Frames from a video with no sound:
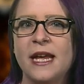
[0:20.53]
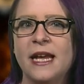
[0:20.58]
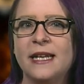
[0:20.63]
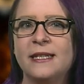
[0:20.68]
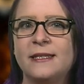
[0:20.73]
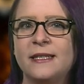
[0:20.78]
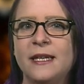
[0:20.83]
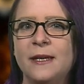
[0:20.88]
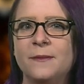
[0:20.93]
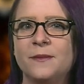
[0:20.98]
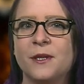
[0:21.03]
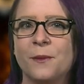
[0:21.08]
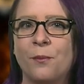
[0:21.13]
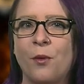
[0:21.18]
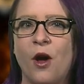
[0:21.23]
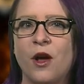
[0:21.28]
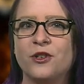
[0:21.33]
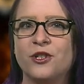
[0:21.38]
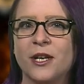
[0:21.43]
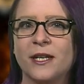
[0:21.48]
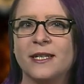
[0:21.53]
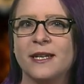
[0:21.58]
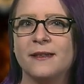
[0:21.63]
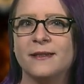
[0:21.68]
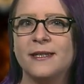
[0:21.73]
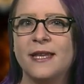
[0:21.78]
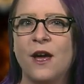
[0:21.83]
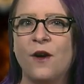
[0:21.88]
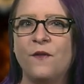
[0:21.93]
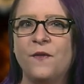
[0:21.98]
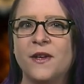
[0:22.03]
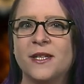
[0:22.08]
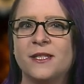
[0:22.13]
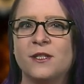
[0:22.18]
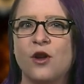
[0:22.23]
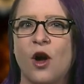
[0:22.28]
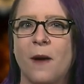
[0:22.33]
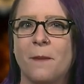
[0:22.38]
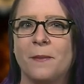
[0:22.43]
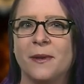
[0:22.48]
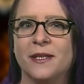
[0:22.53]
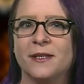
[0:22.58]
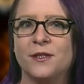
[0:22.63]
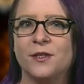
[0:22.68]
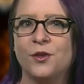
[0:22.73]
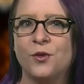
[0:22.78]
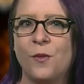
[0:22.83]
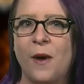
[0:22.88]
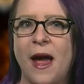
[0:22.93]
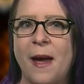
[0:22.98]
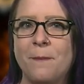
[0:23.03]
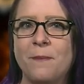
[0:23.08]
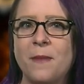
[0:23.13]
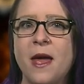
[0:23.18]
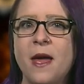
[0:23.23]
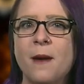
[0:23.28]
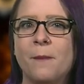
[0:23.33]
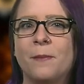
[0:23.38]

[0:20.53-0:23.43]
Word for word: It seems the project itself has not been scrapped,